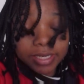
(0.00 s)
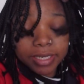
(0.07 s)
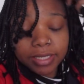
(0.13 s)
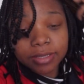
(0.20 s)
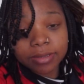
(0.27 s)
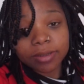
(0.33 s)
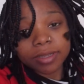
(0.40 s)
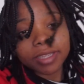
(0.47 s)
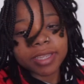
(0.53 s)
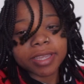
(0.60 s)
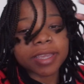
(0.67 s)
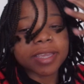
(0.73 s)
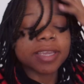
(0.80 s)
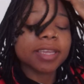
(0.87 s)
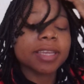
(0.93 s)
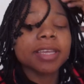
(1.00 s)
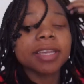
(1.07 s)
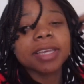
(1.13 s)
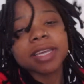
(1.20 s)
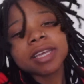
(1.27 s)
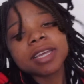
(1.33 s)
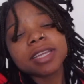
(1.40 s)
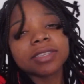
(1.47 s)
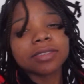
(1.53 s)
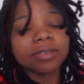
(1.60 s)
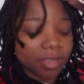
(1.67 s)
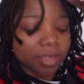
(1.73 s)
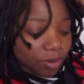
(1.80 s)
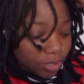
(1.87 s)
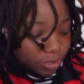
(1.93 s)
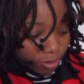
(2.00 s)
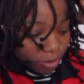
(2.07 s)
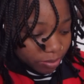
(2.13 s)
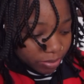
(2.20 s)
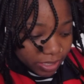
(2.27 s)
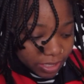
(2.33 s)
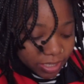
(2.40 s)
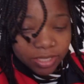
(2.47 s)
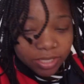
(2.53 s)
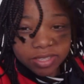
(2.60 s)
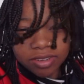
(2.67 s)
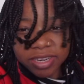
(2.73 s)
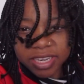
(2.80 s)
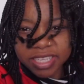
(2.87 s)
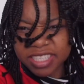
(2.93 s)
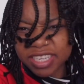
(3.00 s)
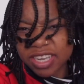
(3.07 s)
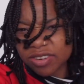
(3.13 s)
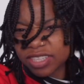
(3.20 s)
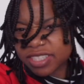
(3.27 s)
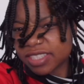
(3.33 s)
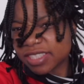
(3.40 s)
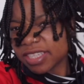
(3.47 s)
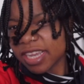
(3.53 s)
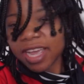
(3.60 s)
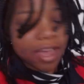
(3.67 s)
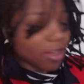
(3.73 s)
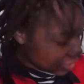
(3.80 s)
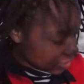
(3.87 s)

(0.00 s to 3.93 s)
it's okay. It's okay He's complaining. So let's now take out